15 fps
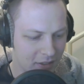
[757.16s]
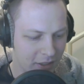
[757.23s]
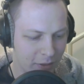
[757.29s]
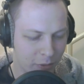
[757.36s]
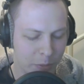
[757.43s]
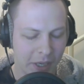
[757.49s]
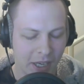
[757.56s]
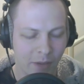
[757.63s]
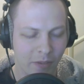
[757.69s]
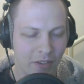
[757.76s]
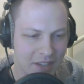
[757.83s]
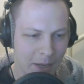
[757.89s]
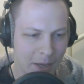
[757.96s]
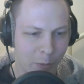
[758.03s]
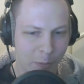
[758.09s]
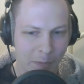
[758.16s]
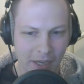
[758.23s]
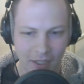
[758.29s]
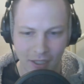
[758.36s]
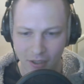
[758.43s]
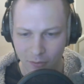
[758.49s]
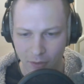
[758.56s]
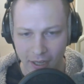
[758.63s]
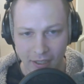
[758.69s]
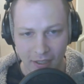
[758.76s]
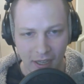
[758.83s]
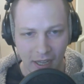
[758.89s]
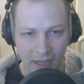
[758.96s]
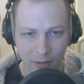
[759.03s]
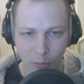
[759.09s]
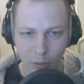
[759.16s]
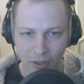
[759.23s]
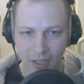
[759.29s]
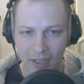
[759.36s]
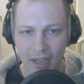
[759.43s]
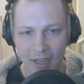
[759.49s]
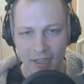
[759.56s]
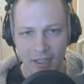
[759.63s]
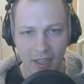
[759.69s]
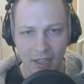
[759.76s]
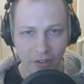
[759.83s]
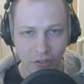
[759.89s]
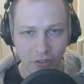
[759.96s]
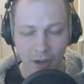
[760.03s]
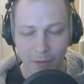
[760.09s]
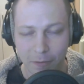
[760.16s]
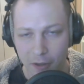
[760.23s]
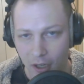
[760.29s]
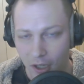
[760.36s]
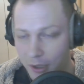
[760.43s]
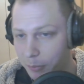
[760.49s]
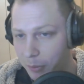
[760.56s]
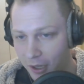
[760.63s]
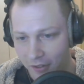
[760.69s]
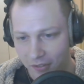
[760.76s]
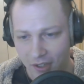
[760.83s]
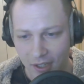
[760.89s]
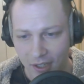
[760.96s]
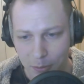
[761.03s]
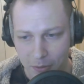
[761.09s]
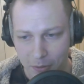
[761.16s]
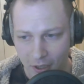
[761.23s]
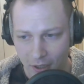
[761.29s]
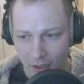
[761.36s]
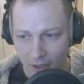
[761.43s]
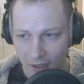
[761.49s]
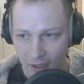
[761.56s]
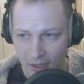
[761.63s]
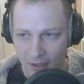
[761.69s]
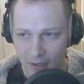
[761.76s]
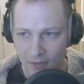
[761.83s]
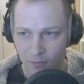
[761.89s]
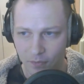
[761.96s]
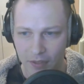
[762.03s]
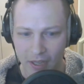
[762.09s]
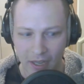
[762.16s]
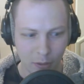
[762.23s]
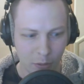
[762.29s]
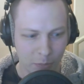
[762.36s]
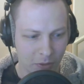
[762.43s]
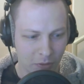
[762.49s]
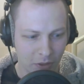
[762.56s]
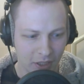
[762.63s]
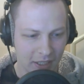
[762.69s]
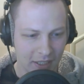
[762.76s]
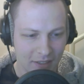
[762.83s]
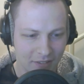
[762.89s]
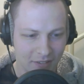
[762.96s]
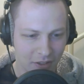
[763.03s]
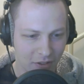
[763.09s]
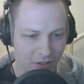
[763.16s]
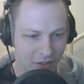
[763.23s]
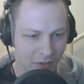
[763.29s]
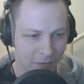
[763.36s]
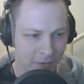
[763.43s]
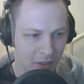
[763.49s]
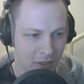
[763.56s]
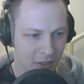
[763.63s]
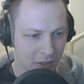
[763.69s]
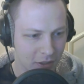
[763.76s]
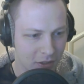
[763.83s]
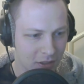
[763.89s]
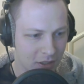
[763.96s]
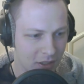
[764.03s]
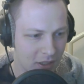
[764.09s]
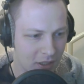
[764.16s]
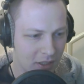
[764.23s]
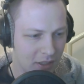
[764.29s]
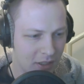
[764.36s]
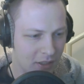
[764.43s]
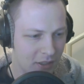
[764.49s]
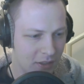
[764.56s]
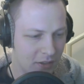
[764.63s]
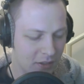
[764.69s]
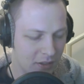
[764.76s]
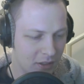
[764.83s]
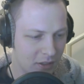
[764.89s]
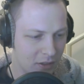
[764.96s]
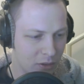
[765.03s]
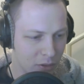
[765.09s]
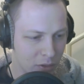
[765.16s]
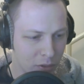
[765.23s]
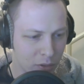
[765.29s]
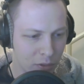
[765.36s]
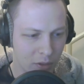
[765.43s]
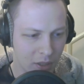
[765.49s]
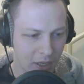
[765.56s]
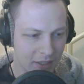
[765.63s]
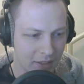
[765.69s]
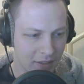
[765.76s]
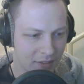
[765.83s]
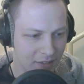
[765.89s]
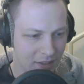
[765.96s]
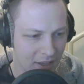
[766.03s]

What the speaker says: become a stable meta, right? And it won't take any extra effort on the part of CDPR. And it will be really easy just to follow who is...